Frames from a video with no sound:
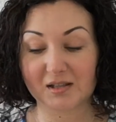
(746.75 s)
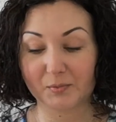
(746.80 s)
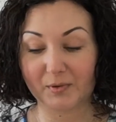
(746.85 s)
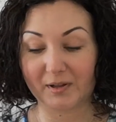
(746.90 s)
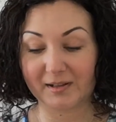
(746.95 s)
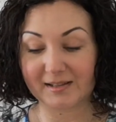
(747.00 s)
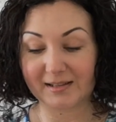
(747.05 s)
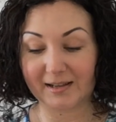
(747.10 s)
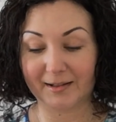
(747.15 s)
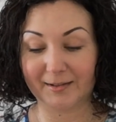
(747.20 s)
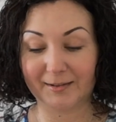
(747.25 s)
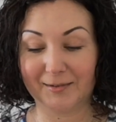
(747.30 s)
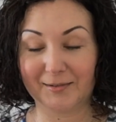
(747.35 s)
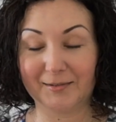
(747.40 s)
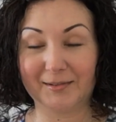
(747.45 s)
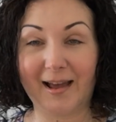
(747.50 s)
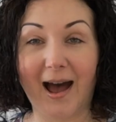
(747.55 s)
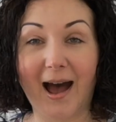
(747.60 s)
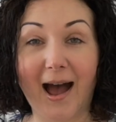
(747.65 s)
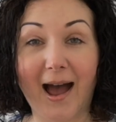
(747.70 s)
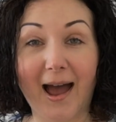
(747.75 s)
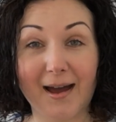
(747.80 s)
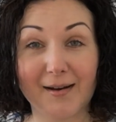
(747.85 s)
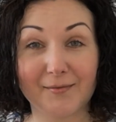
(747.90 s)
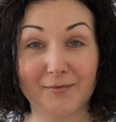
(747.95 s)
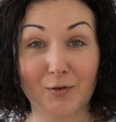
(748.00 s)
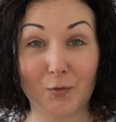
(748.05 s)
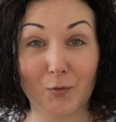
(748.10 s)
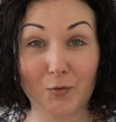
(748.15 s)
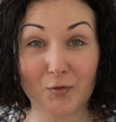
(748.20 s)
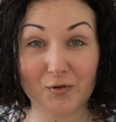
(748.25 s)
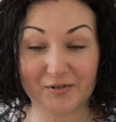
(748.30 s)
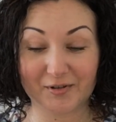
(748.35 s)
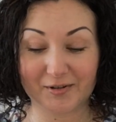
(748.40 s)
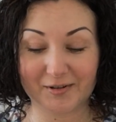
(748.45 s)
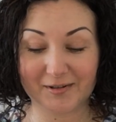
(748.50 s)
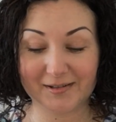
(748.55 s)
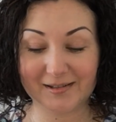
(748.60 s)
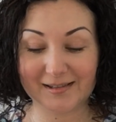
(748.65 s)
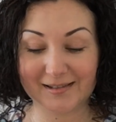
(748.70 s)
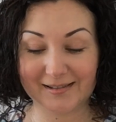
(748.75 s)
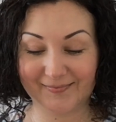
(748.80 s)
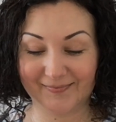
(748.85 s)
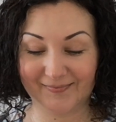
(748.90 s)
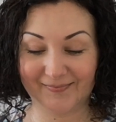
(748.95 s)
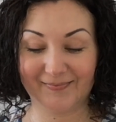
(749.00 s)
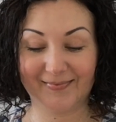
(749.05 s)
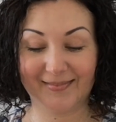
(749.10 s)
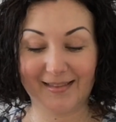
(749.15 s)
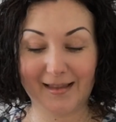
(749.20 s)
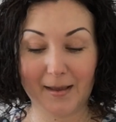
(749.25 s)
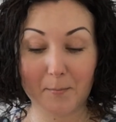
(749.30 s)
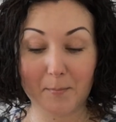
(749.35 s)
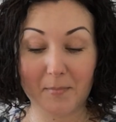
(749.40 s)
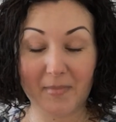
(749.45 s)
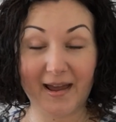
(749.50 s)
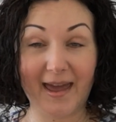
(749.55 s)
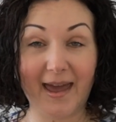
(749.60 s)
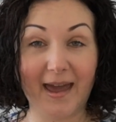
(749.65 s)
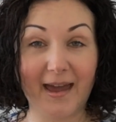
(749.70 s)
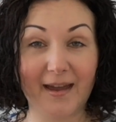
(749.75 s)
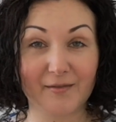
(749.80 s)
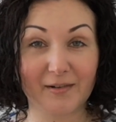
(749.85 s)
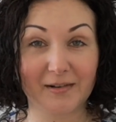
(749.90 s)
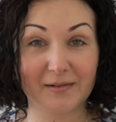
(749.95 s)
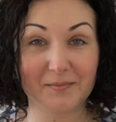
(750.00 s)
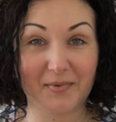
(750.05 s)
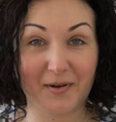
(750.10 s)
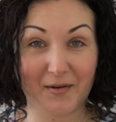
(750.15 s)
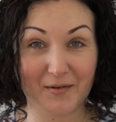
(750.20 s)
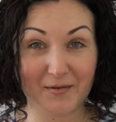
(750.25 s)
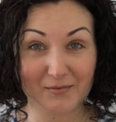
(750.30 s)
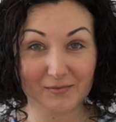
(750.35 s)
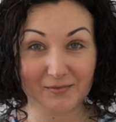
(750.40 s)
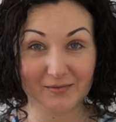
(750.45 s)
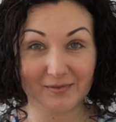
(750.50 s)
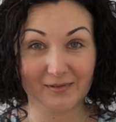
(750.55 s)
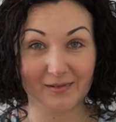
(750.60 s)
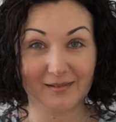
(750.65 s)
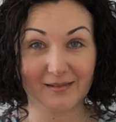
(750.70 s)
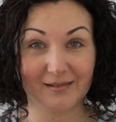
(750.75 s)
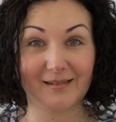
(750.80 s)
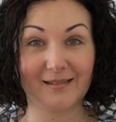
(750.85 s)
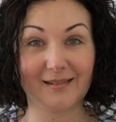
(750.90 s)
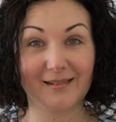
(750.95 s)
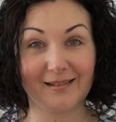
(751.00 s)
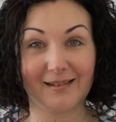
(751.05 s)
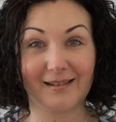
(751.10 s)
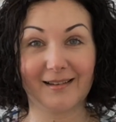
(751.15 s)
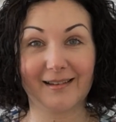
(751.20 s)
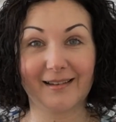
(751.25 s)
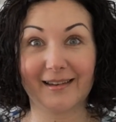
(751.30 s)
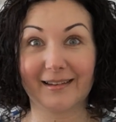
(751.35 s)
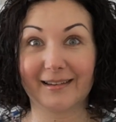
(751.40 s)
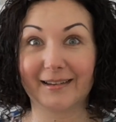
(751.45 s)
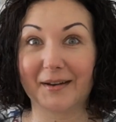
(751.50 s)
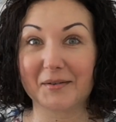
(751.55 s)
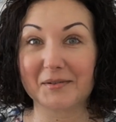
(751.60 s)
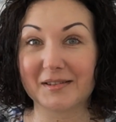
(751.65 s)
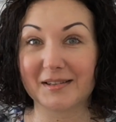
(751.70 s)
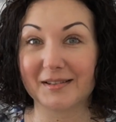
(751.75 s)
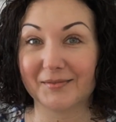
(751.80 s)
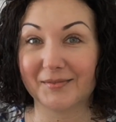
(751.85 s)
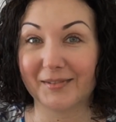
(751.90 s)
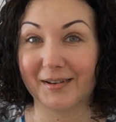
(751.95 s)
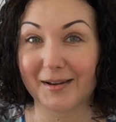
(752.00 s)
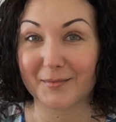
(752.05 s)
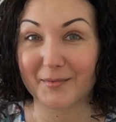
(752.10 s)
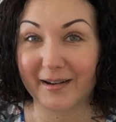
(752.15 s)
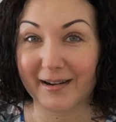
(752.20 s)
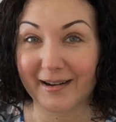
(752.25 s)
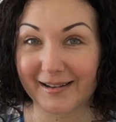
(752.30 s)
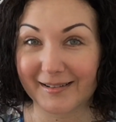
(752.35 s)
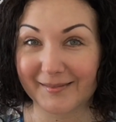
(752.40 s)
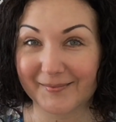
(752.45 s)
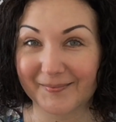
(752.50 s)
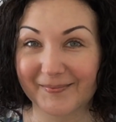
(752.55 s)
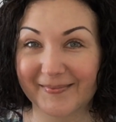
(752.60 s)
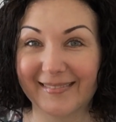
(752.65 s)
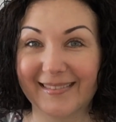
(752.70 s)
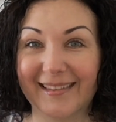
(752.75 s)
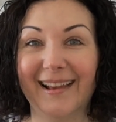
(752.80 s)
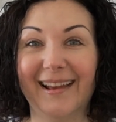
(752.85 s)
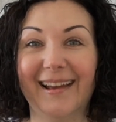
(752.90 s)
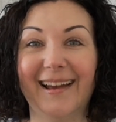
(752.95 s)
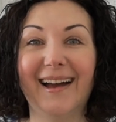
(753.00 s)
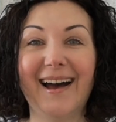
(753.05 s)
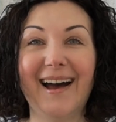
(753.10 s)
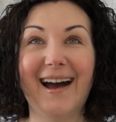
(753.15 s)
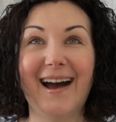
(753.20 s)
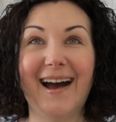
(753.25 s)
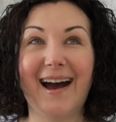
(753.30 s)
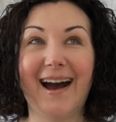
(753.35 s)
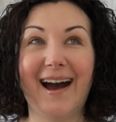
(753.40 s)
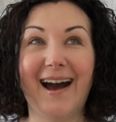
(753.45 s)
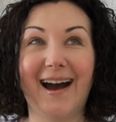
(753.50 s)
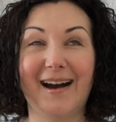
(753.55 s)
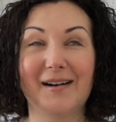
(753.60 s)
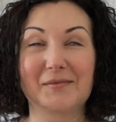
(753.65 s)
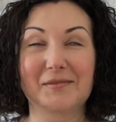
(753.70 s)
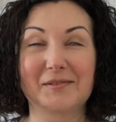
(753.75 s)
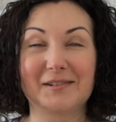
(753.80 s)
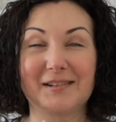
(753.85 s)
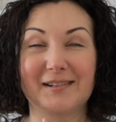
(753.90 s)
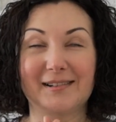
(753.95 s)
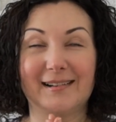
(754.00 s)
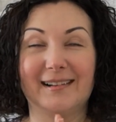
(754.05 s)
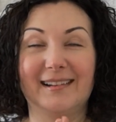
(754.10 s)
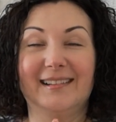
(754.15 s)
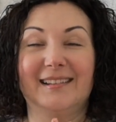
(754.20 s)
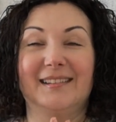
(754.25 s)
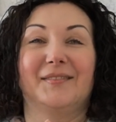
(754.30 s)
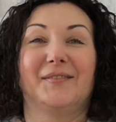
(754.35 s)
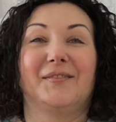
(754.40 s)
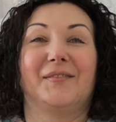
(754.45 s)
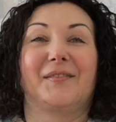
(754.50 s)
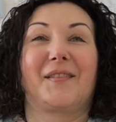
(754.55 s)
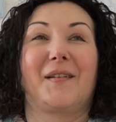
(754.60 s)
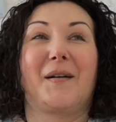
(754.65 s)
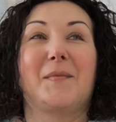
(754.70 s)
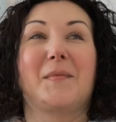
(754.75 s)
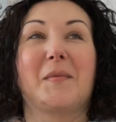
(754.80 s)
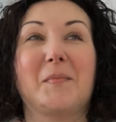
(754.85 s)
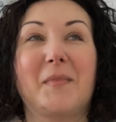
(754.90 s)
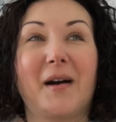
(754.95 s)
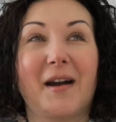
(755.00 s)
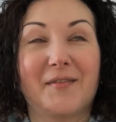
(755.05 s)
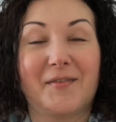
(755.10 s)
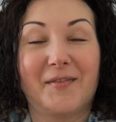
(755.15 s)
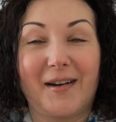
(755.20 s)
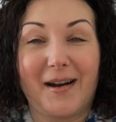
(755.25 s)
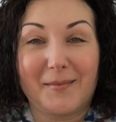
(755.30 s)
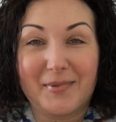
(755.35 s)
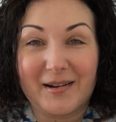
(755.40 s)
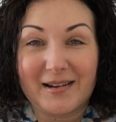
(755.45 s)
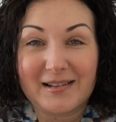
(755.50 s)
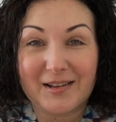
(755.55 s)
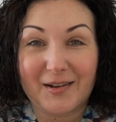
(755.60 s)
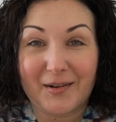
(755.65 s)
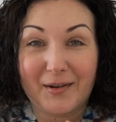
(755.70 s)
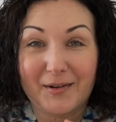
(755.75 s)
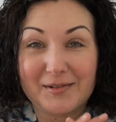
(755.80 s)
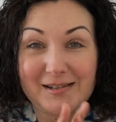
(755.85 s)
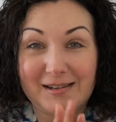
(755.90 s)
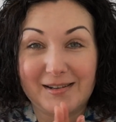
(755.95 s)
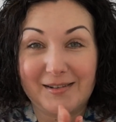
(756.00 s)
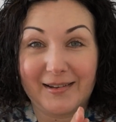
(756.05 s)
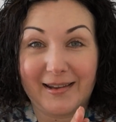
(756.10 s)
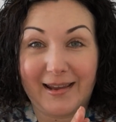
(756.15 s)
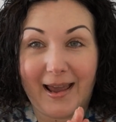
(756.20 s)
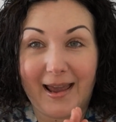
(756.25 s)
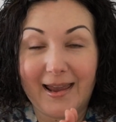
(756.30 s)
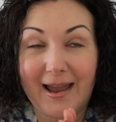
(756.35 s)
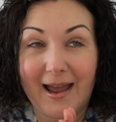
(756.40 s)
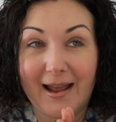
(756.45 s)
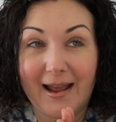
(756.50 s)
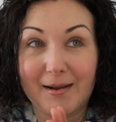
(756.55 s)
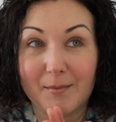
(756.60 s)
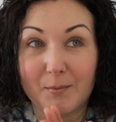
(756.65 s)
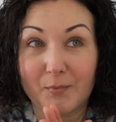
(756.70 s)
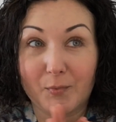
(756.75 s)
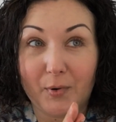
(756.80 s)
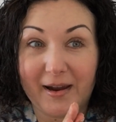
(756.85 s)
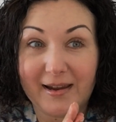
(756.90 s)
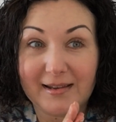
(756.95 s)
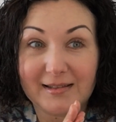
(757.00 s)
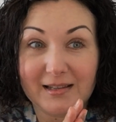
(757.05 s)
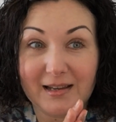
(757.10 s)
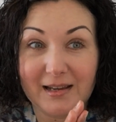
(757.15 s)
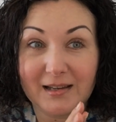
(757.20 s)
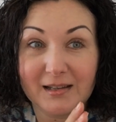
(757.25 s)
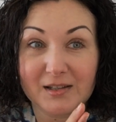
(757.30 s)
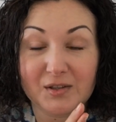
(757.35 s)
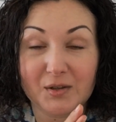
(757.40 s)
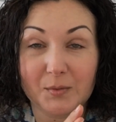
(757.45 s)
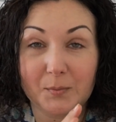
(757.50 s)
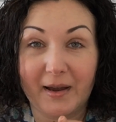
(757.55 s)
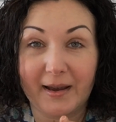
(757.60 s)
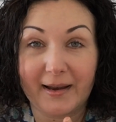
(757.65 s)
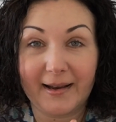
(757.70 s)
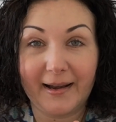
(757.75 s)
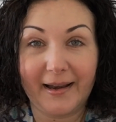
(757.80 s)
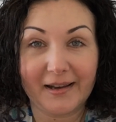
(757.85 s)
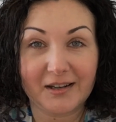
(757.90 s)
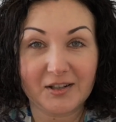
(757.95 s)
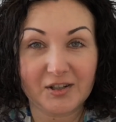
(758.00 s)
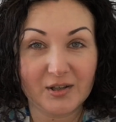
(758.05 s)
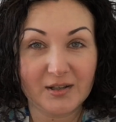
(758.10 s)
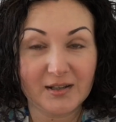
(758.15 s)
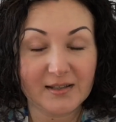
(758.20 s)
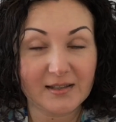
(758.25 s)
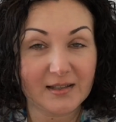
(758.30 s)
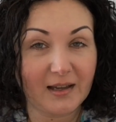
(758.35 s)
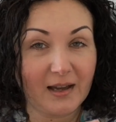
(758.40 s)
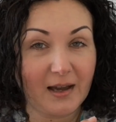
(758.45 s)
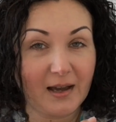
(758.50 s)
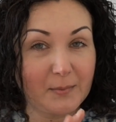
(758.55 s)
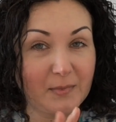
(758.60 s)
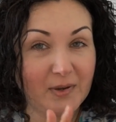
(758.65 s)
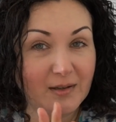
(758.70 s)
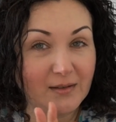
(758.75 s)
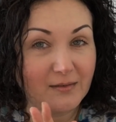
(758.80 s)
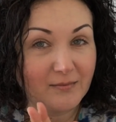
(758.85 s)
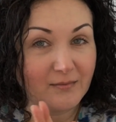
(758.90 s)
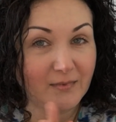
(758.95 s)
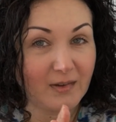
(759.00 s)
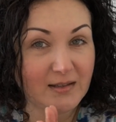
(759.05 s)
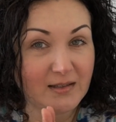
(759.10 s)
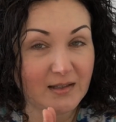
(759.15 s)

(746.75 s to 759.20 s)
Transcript: as well tell you that I have ordered my herringbone coating fabric. I've ordered it from myfabrics.co.uk, and I'm waiting. So my collection is coming